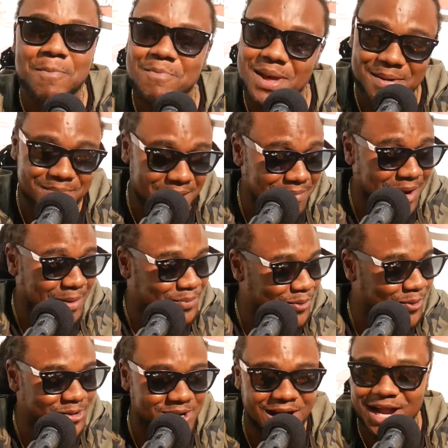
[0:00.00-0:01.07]
Make mama
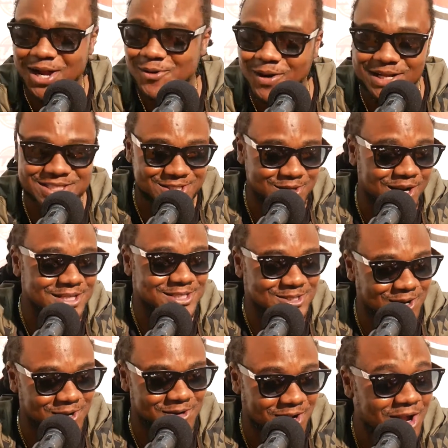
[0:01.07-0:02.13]
proud her one strong
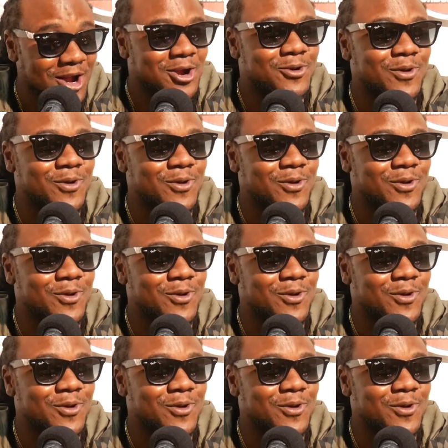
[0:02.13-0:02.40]
son.